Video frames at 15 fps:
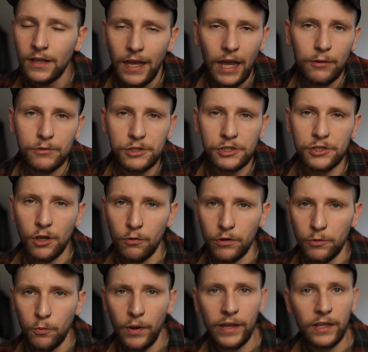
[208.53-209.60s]
I would just go
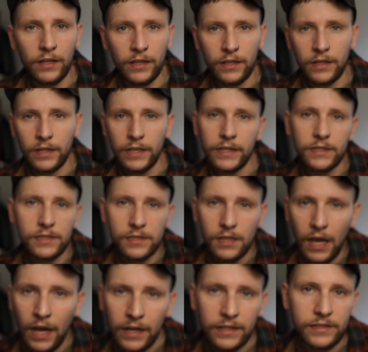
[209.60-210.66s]
with Wayland. It's
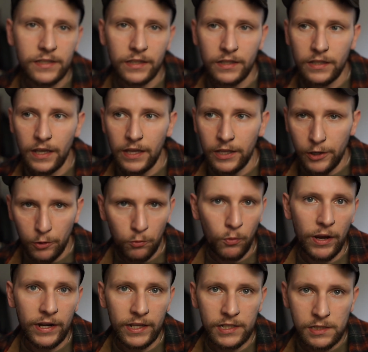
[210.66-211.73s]
honestly a
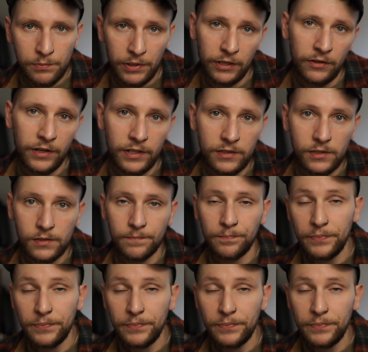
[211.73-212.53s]
great experience.